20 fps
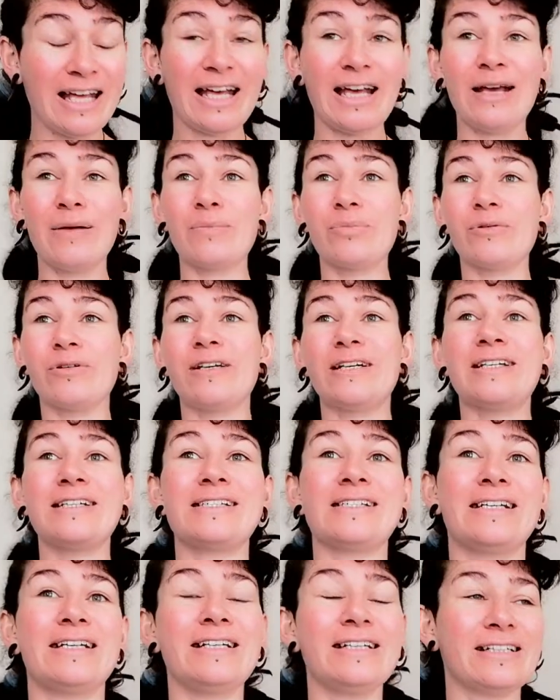It brings
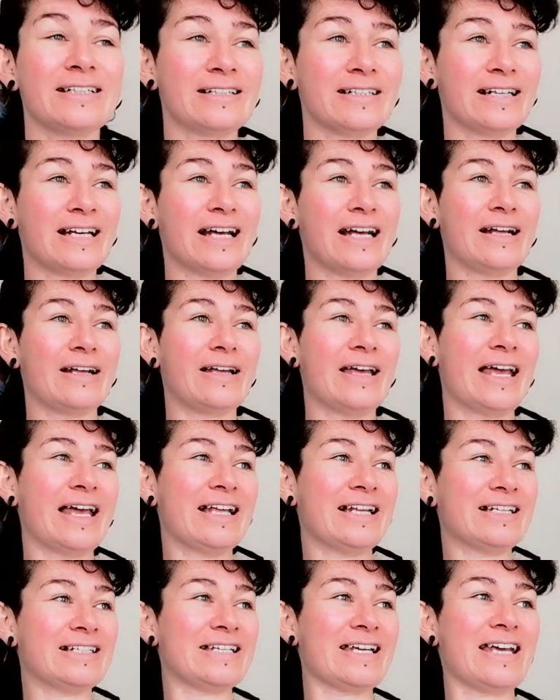in
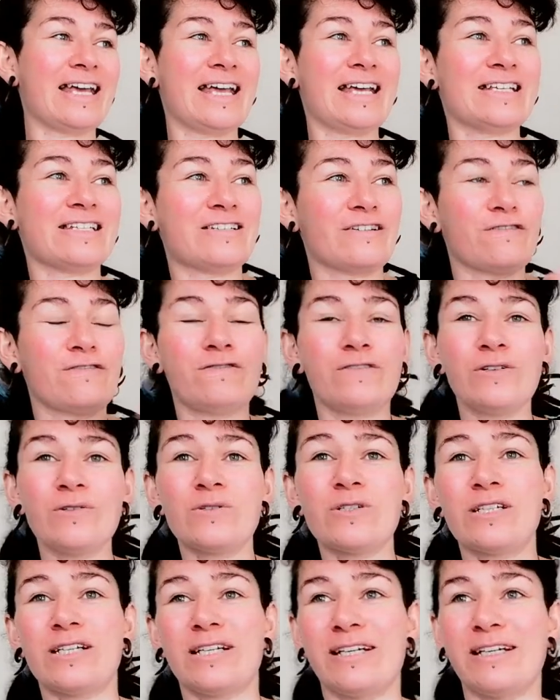and it has to
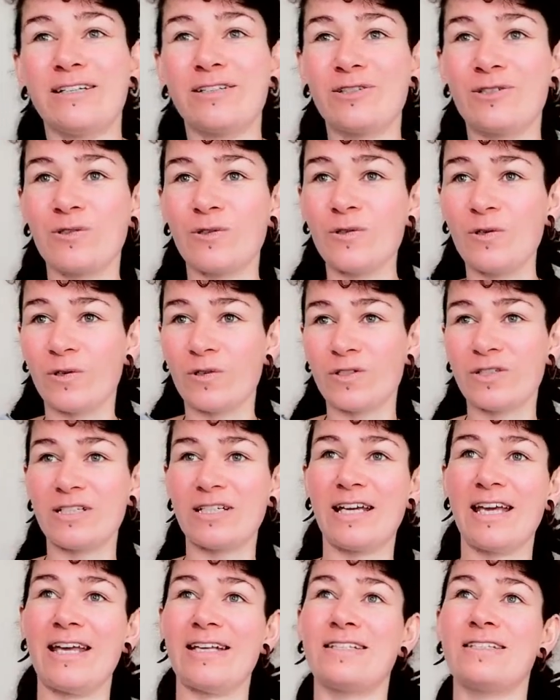filter exhaust.
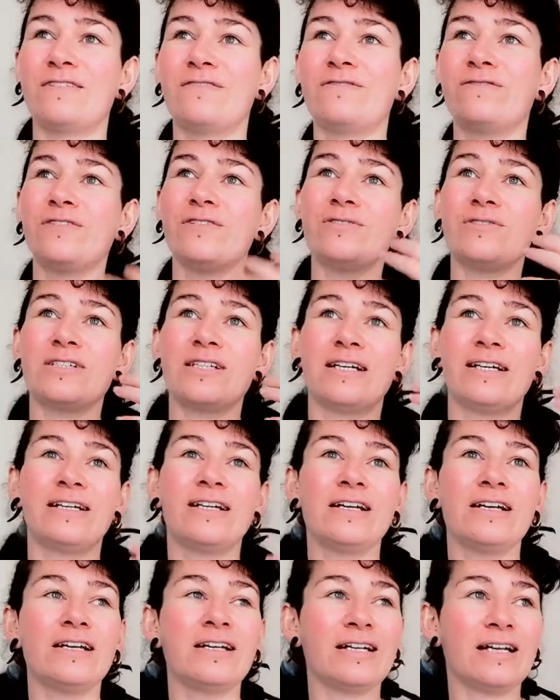It has to filter
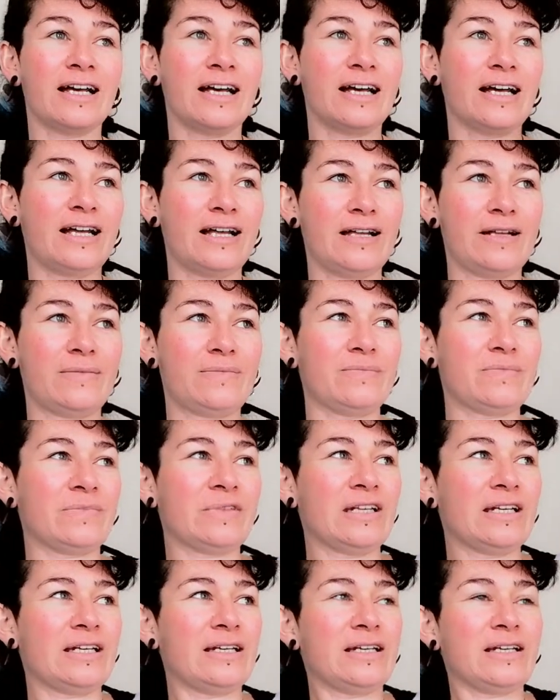
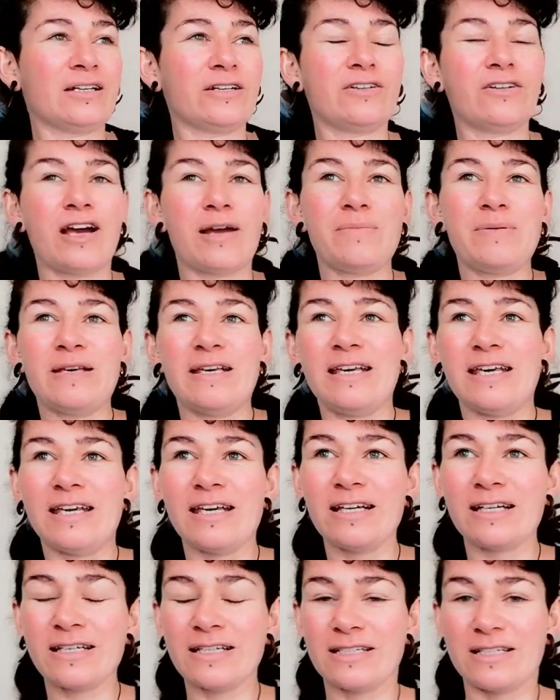crappy
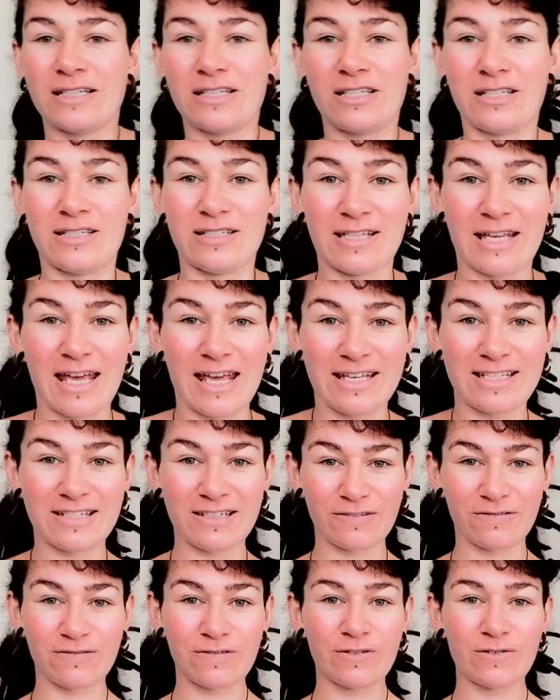air conditions. It has
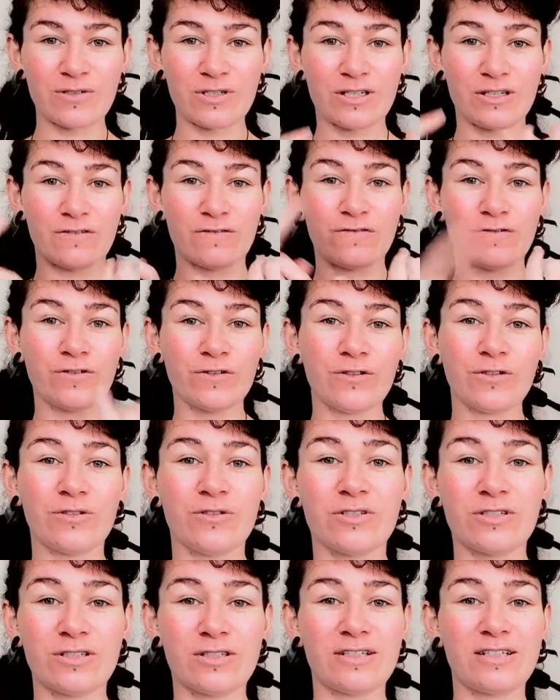to filter the
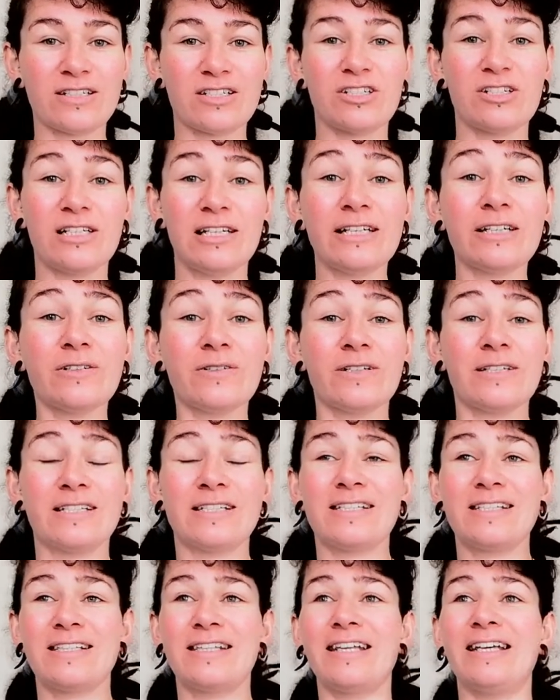foods, the
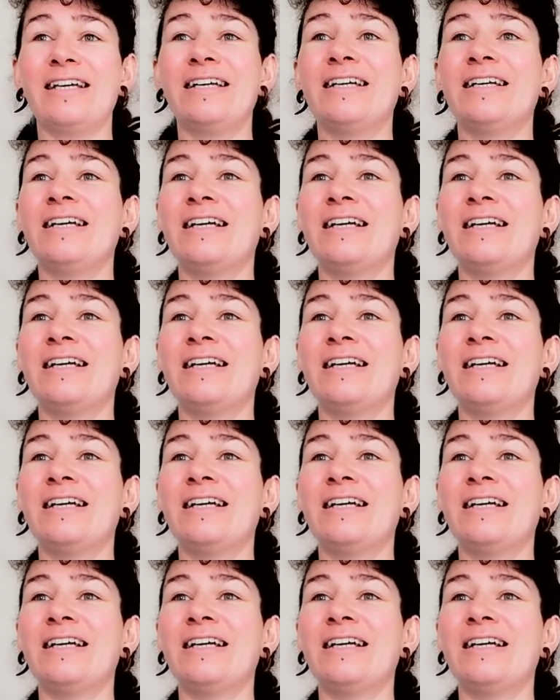liquids, the